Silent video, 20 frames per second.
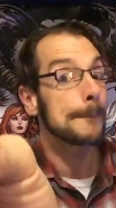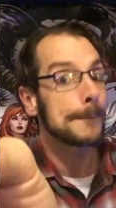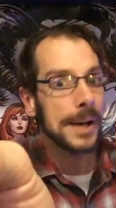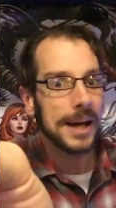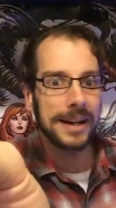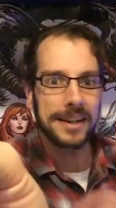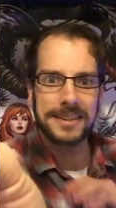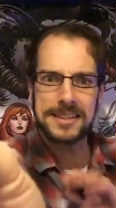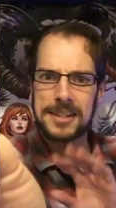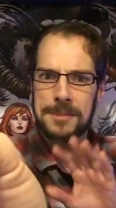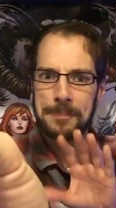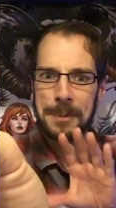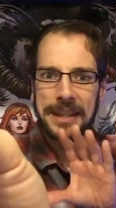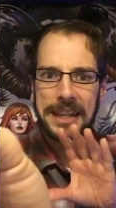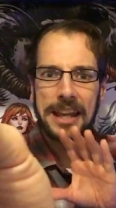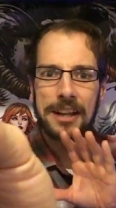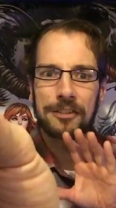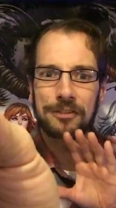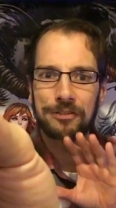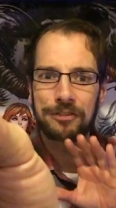But
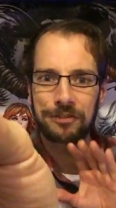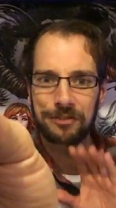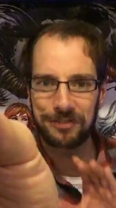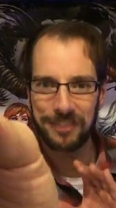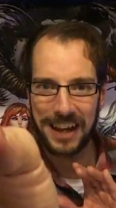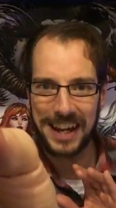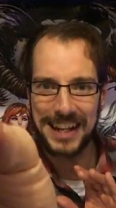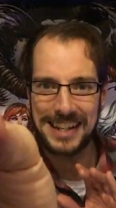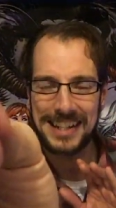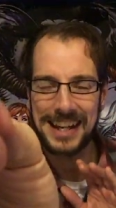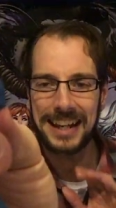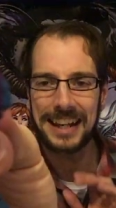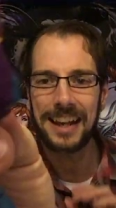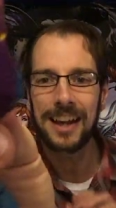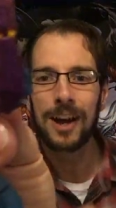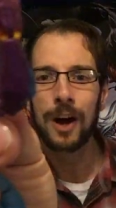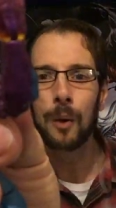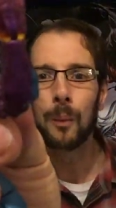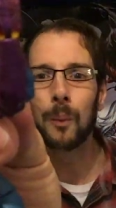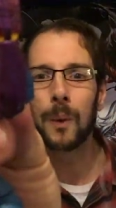speaking of fading,
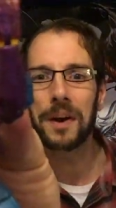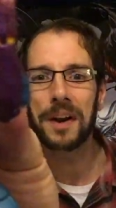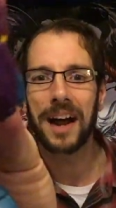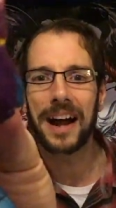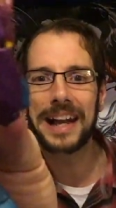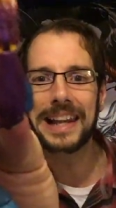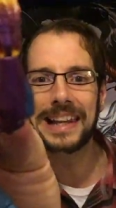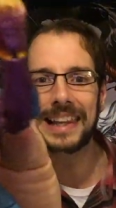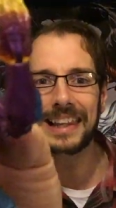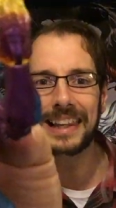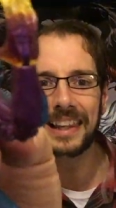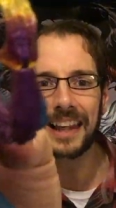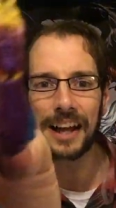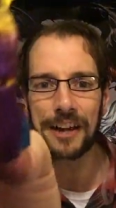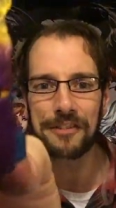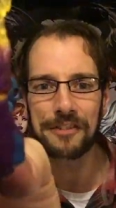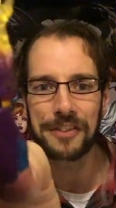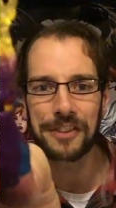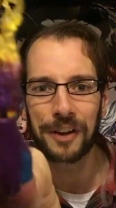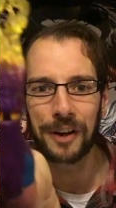what I
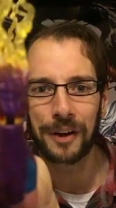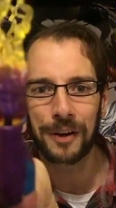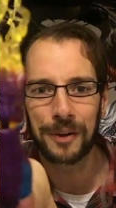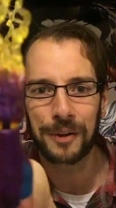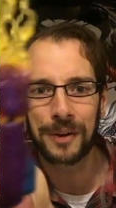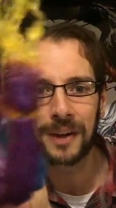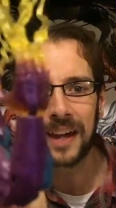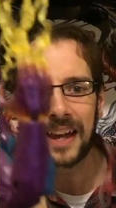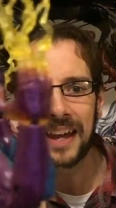love though